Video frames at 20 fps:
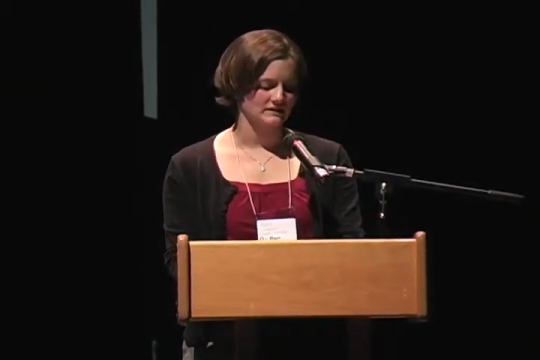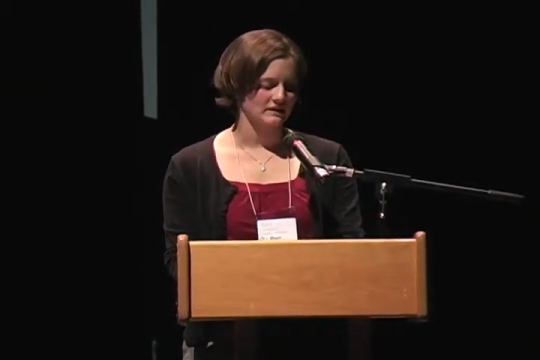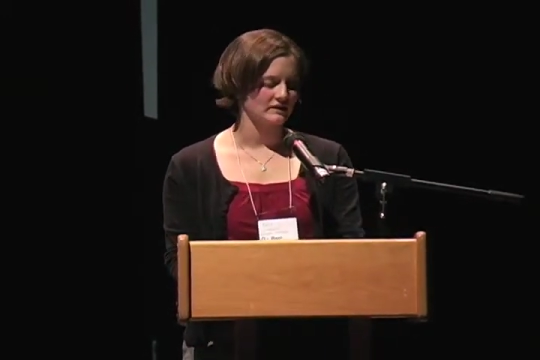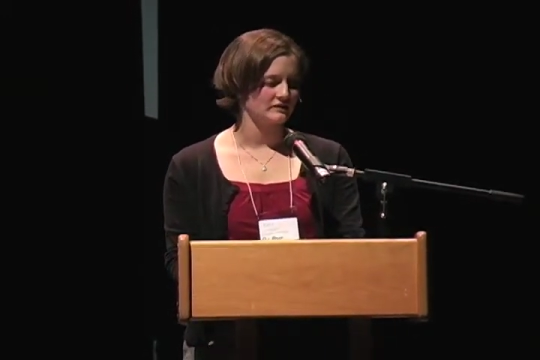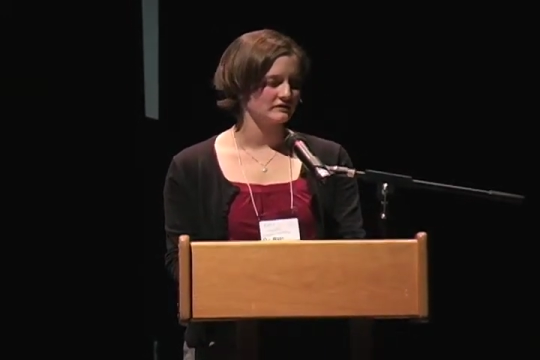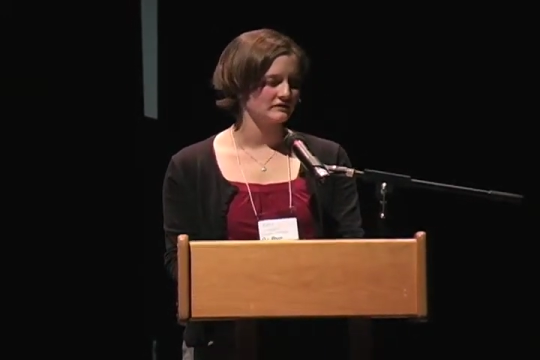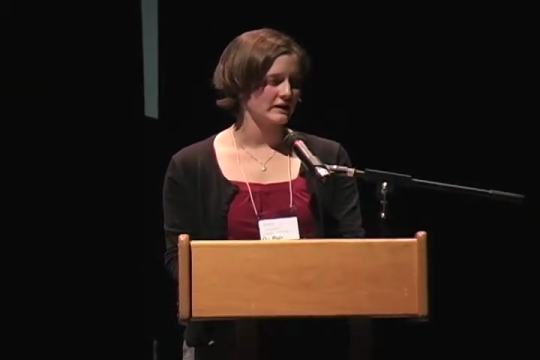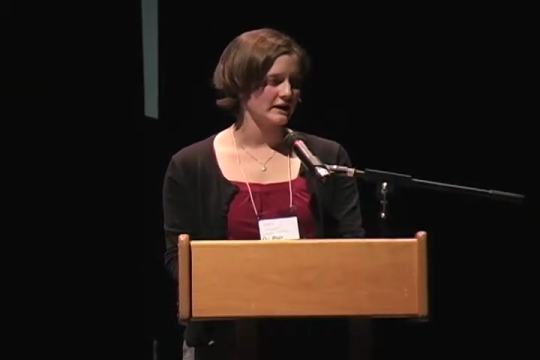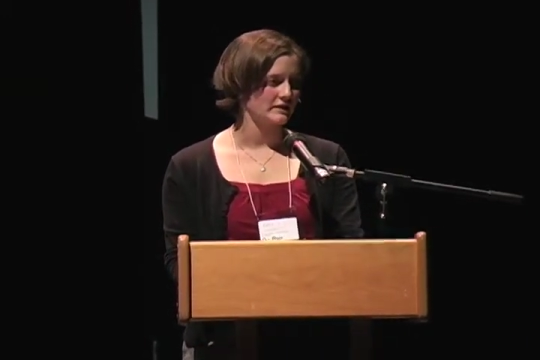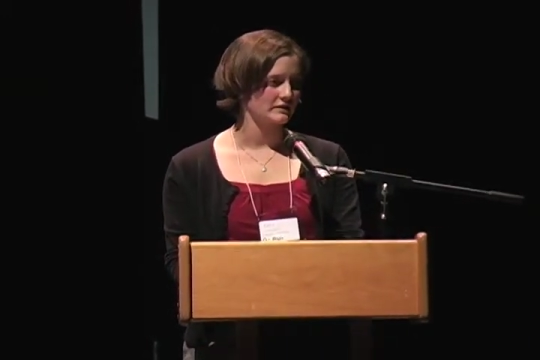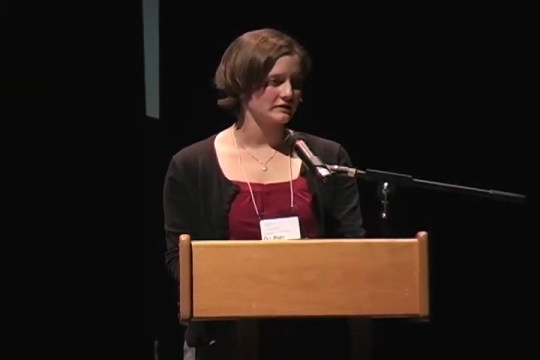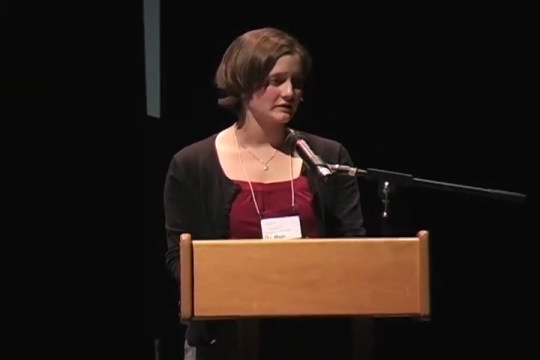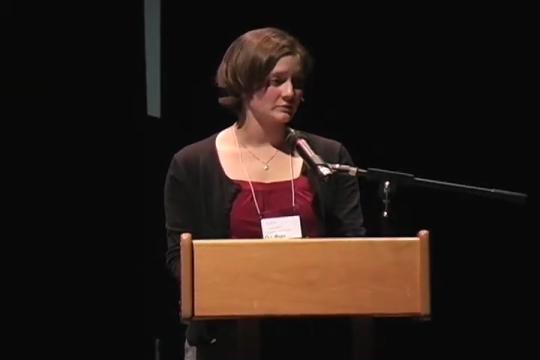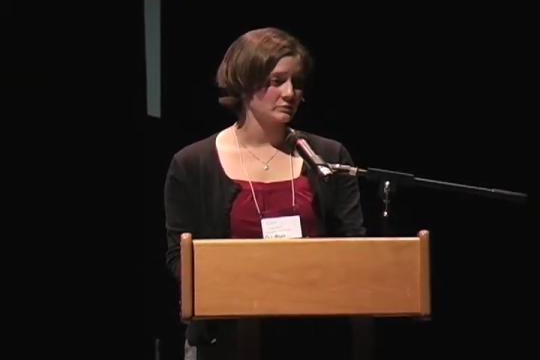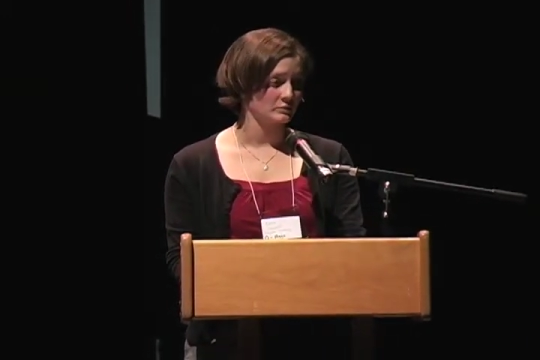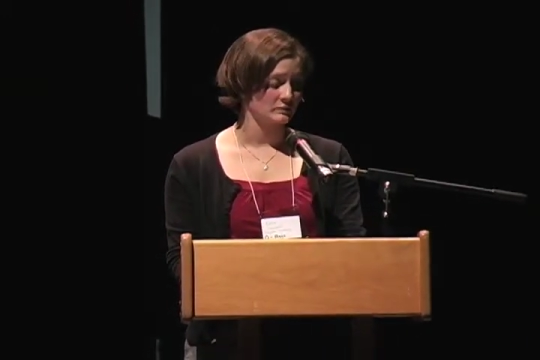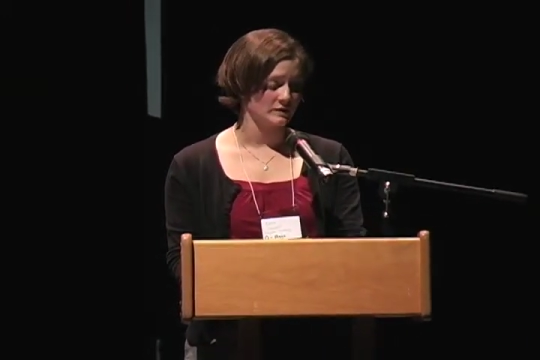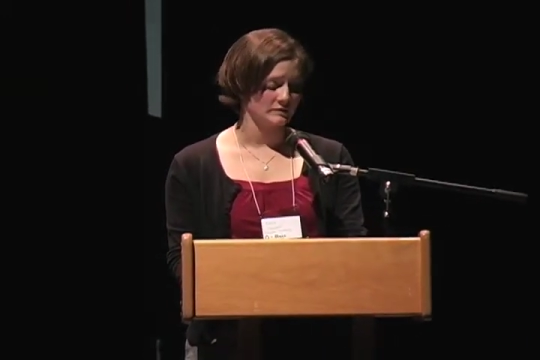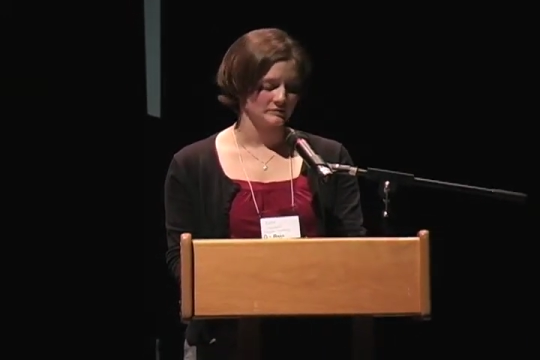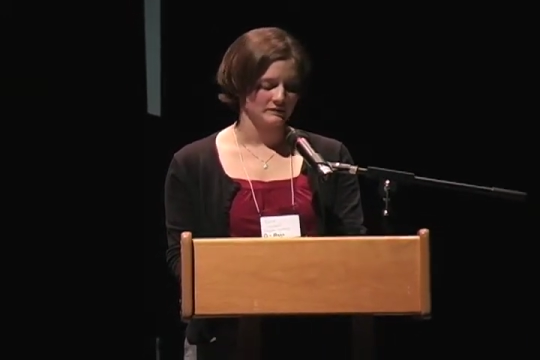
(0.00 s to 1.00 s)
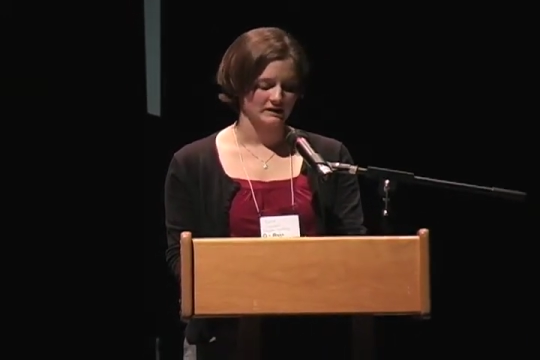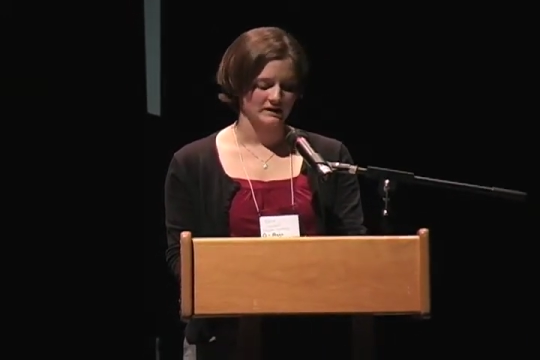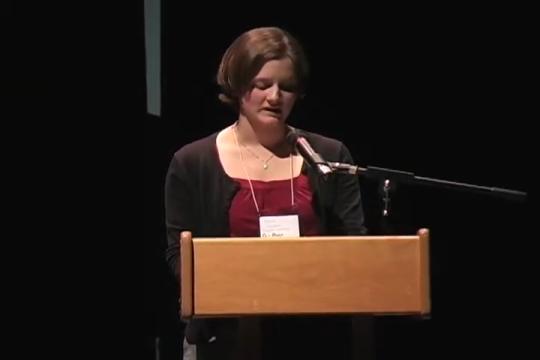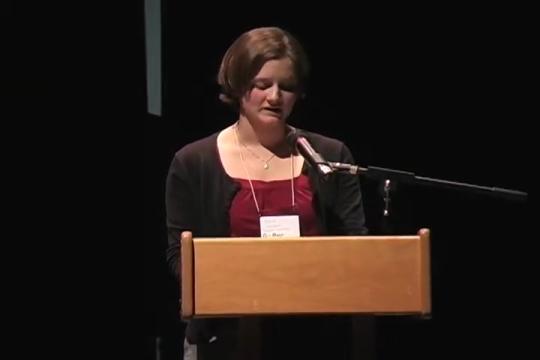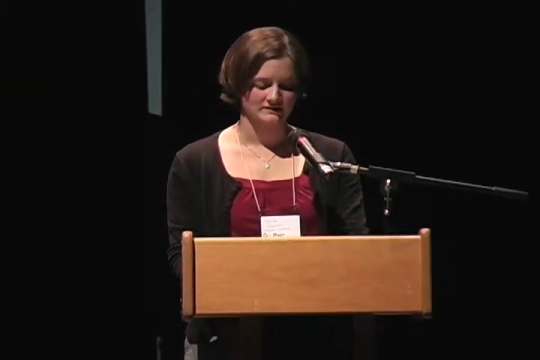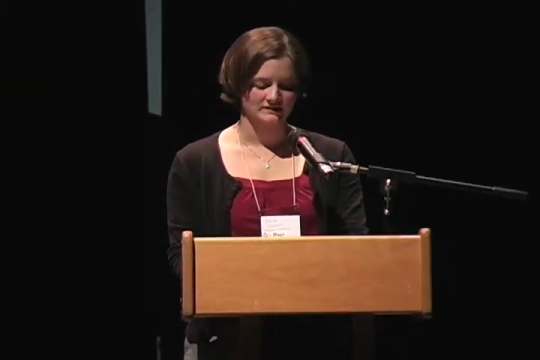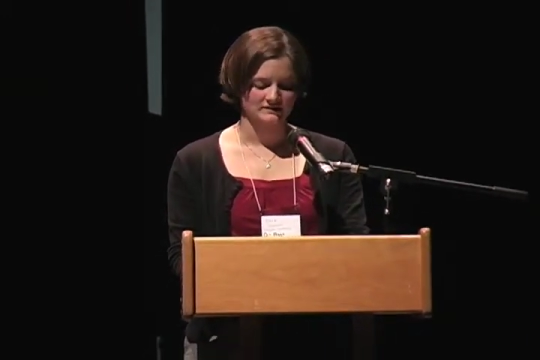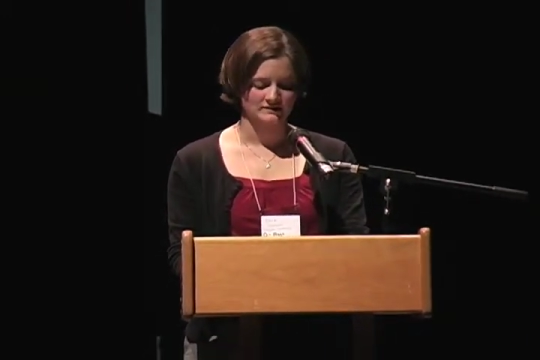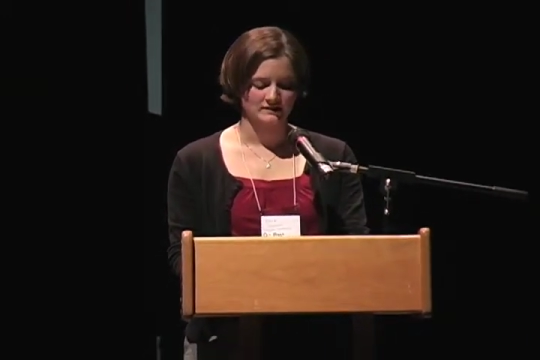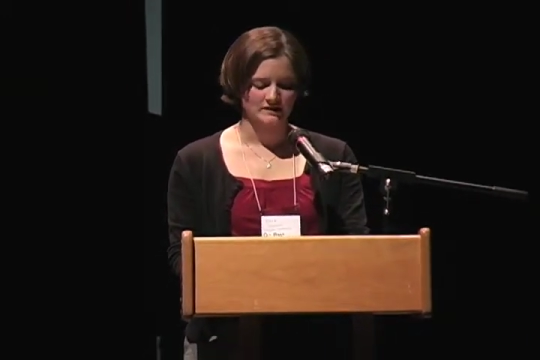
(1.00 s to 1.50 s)
and file
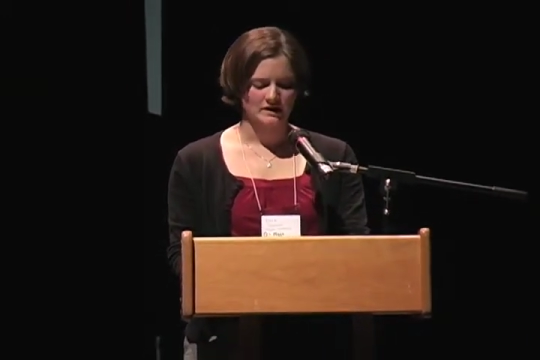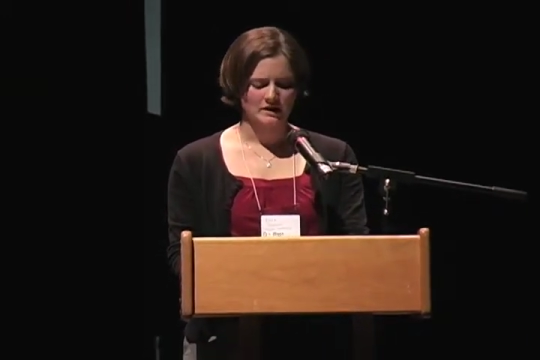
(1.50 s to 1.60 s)
complaints,